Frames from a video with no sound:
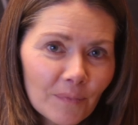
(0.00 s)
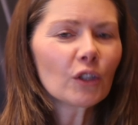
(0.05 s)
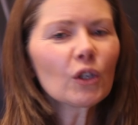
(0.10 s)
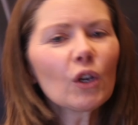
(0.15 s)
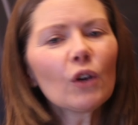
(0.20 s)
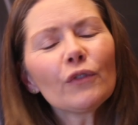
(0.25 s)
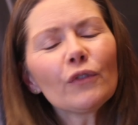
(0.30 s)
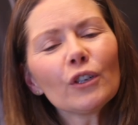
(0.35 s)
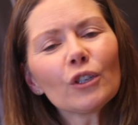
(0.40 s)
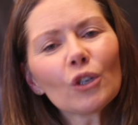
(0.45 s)

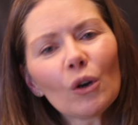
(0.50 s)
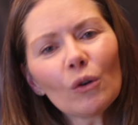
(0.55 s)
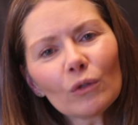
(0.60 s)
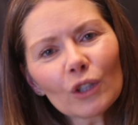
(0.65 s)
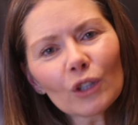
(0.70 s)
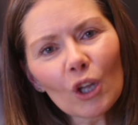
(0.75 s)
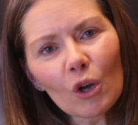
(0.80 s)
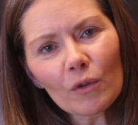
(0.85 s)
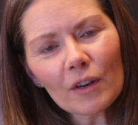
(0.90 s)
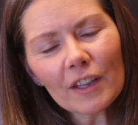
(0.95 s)
So if you don't
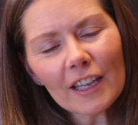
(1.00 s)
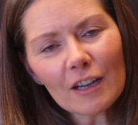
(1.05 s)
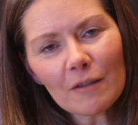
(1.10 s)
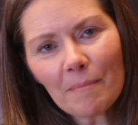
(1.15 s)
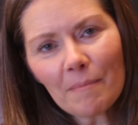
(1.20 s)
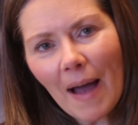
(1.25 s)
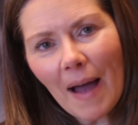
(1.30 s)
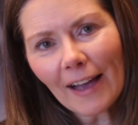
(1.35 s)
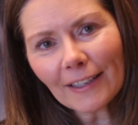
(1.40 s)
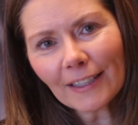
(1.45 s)
lower the
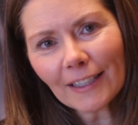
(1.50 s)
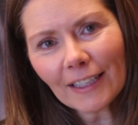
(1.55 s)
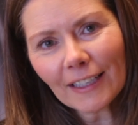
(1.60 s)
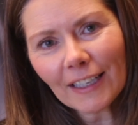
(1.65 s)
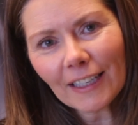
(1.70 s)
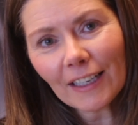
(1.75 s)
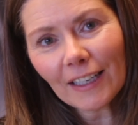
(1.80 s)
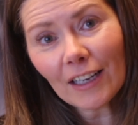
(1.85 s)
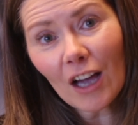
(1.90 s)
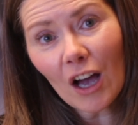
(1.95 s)
opacity